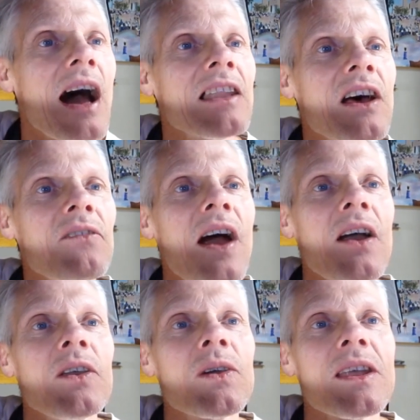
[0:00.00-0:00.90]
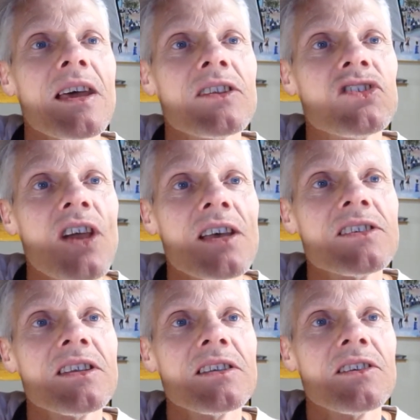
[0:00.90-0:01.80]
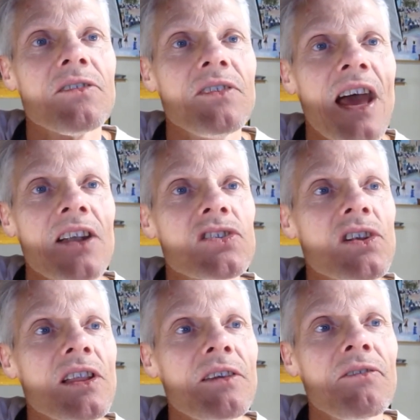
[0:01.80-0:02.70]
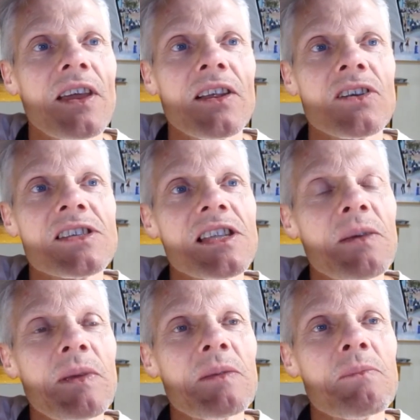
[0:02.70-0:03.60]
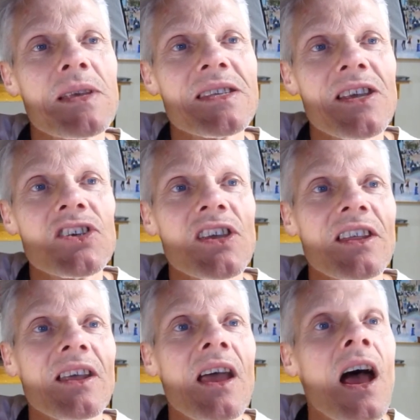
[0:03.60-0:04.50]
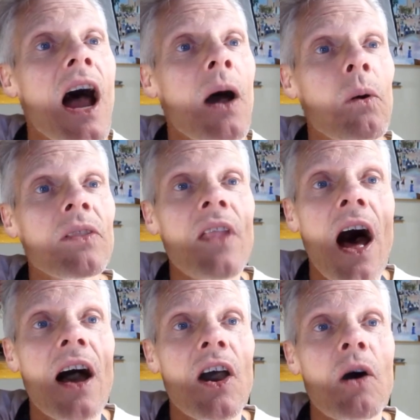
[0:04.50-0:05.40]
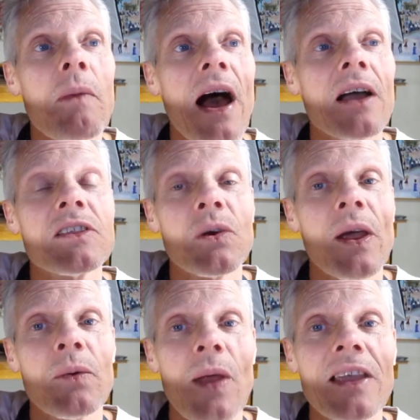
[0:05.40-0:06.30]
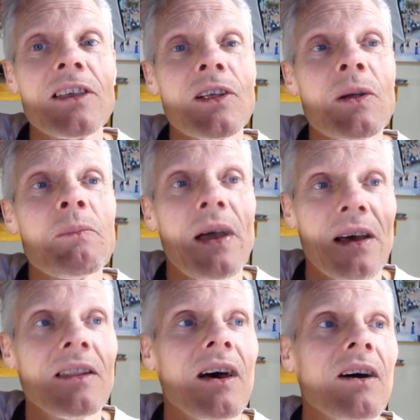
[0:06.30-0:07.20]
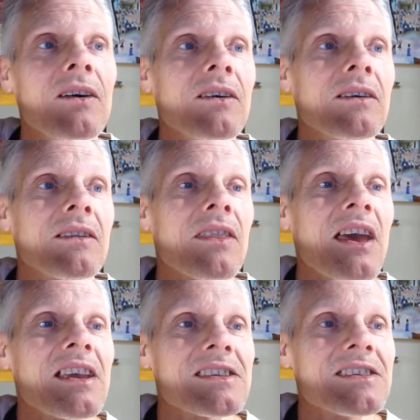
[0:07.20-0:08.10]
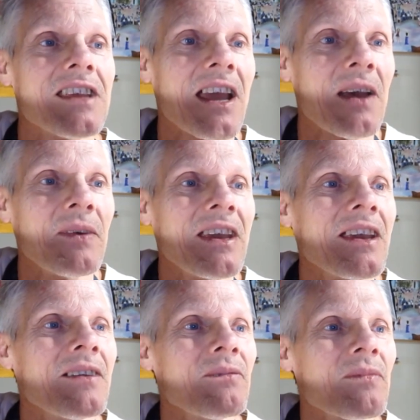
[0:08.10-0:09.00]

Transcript: I love how you can adjust it to naturally fit your sleeping position. I will not go back to a regular pillow. Thanks, Tammy.